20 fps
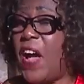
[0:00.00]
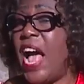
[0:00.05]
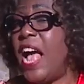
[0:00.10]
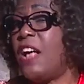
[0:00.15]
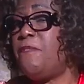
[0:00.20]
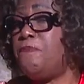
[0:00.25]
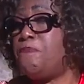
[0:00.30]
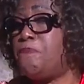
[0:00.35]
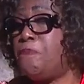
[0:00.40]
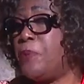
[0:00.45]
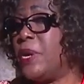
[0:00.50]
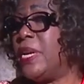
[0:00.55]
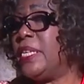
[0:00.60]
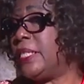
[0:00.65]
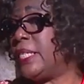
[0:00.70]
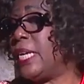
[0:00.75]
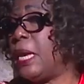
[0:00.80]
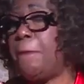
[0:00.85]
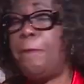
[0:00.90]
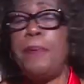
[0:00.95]
5
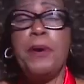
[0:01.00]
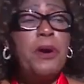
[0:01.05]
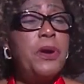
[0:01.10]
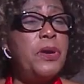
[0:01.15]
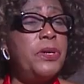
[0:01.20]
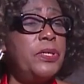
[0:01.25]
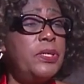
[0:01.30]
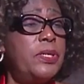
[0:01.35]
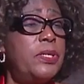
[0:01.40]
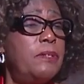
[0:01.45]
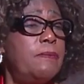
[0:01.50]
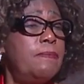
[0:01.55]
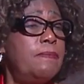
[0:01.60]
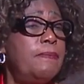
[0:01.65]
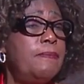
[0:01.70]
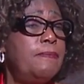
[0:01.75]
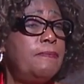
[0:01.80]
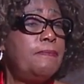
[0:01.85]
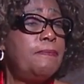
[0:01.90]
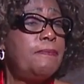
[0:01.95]
principles
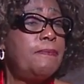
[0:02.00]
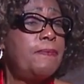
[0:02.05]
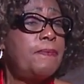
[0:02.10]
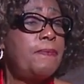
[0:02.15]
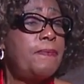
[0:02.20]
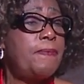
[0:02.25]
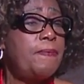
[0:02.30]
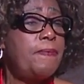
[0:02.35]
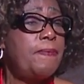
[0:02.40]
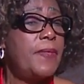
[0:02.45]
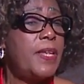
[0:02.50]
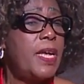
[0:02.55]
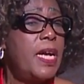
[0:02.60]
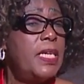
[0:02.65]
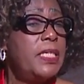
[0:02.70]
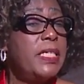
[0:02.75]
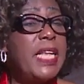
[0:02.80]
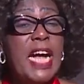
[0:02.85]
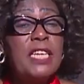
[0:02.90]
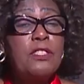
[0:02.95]

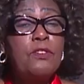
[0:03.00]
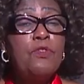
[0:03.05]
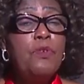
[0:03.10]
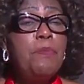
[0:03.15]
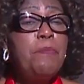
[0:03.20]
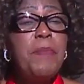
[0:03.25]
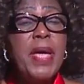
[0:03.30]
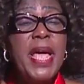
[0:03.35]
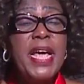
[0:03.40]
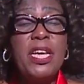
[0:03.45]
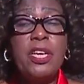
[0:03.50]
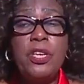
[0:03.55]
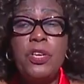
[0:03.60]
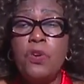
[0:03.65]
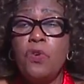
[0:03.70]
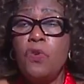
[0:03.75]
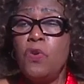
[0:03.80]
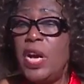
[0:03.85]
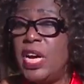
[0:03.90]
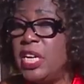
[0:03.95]
that will
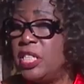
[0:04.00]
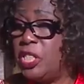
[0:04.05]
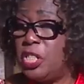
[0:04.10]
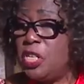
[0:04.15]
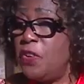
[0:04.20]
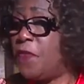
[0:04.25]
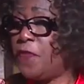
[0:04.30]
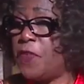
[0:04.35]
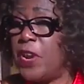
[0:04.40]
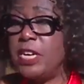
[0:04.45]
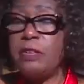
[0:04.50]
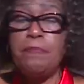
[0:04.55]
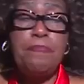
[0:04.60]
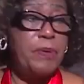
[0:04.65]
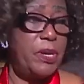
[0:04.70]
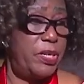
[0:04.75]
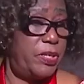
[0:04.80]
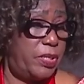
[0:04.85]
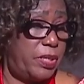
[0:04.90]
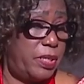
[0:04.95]
make you a
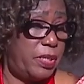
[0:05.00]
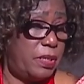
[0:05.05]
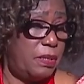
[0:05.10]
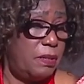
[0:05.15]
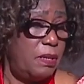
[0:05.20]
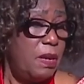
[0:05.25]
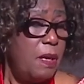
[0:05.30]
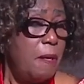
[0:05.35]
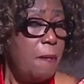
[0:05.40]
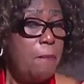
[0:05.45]
different person.